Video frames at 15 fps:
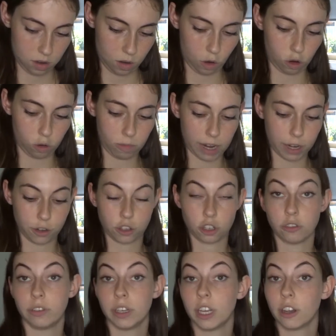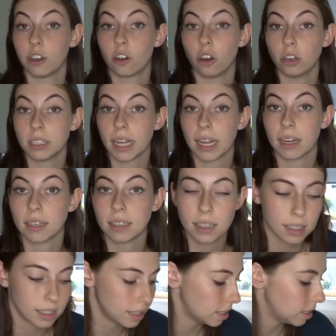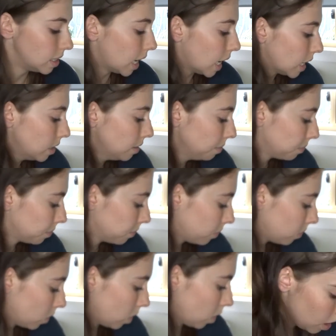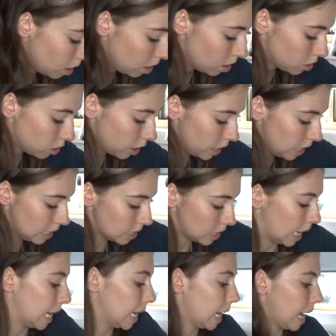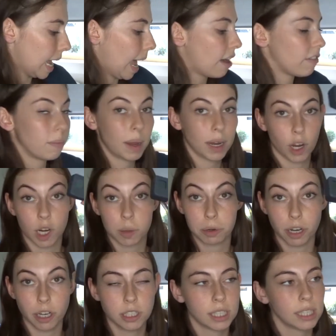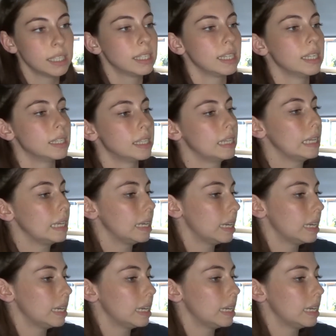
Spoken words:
all my YouTube video content done. So inside I have my GoPro. So this is the